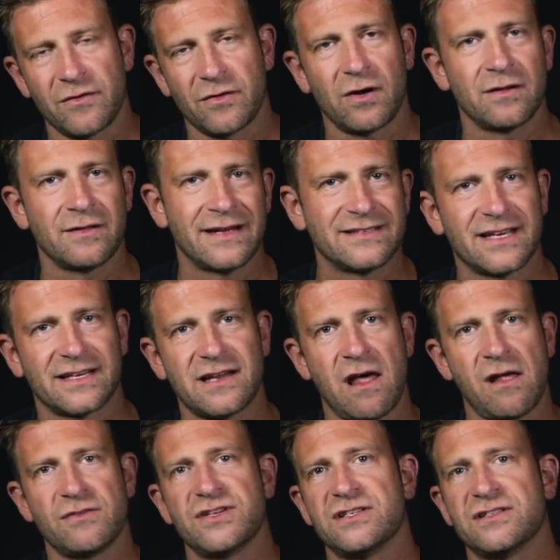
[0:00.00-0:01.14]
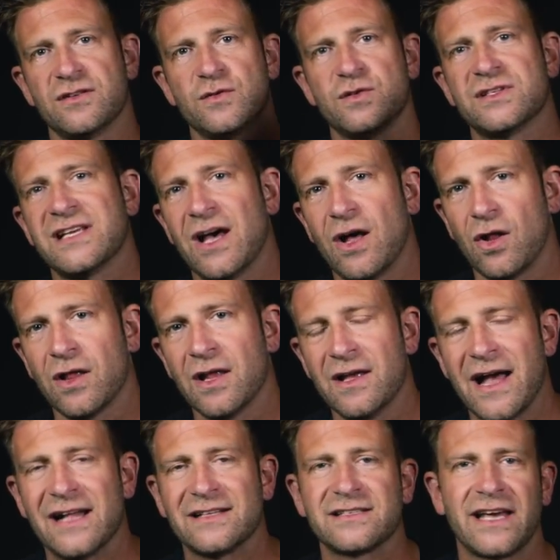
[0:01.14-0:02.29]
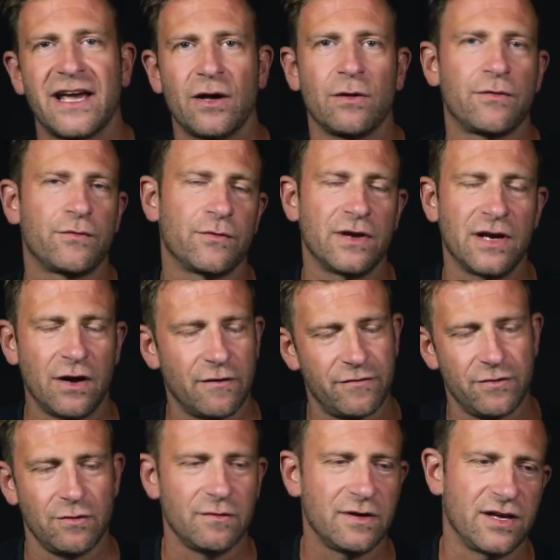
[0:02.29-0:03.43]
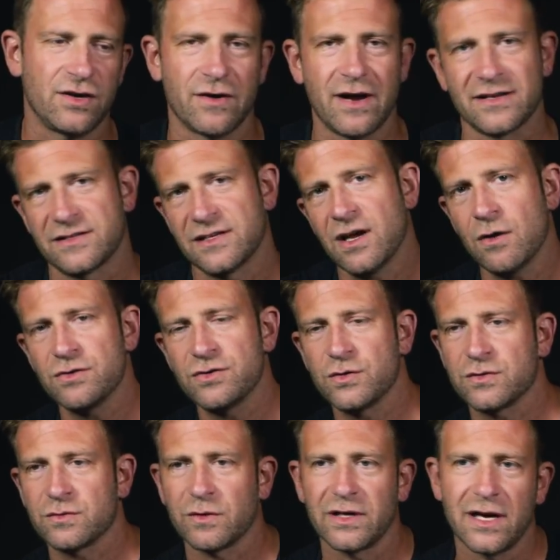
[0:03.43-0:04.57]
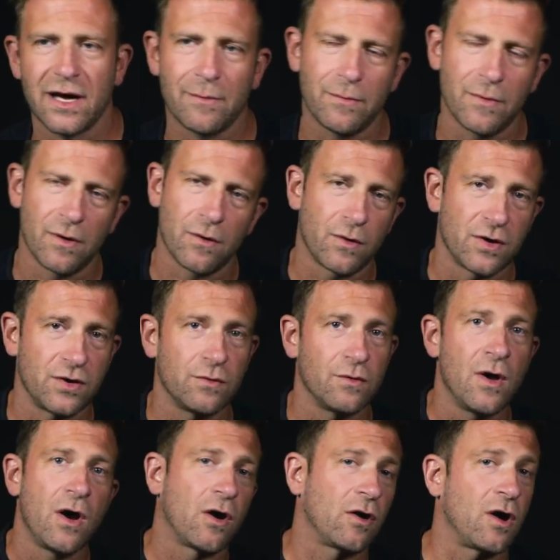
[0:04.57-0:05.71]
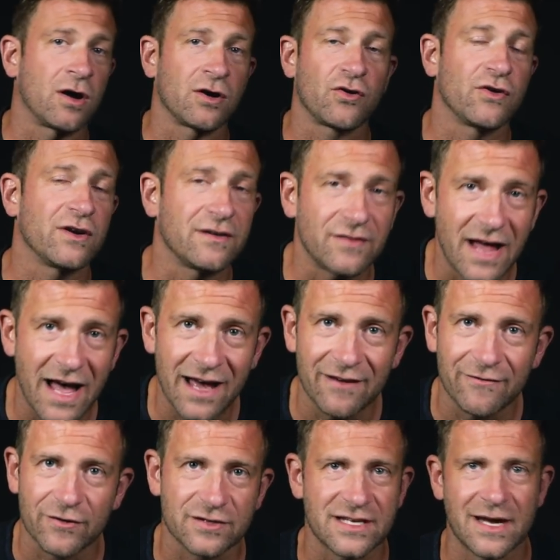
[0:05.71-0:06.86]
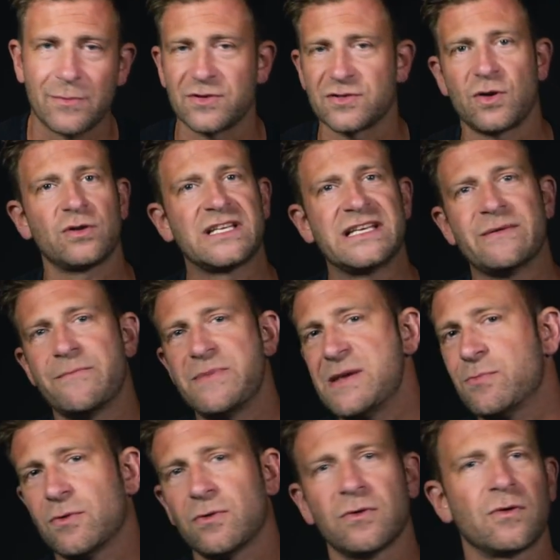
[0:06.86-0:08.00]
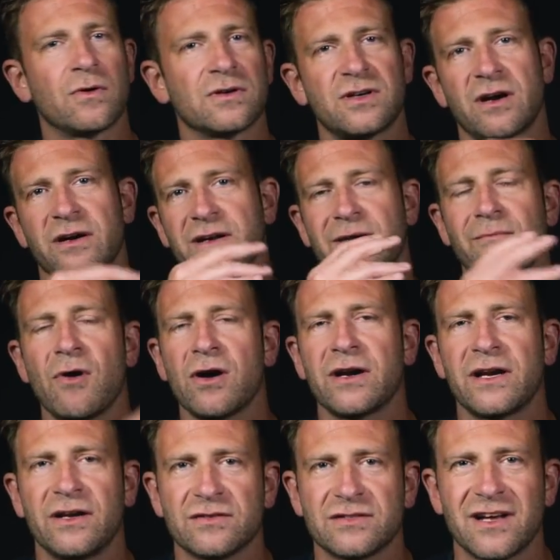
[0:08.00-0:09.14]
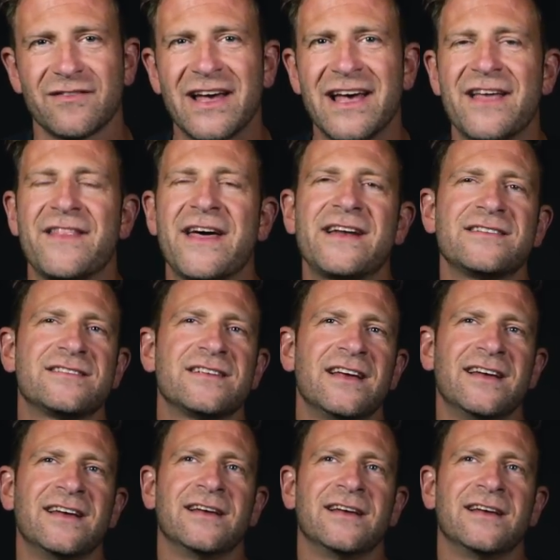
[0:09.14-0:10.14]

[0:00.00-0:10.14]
other online technologies to sell at scale. You know, if you get your S E O juice really up, or, or you are on Creative Live, for example, there's a whole team of people who are targeted at marketing your stuff. That is,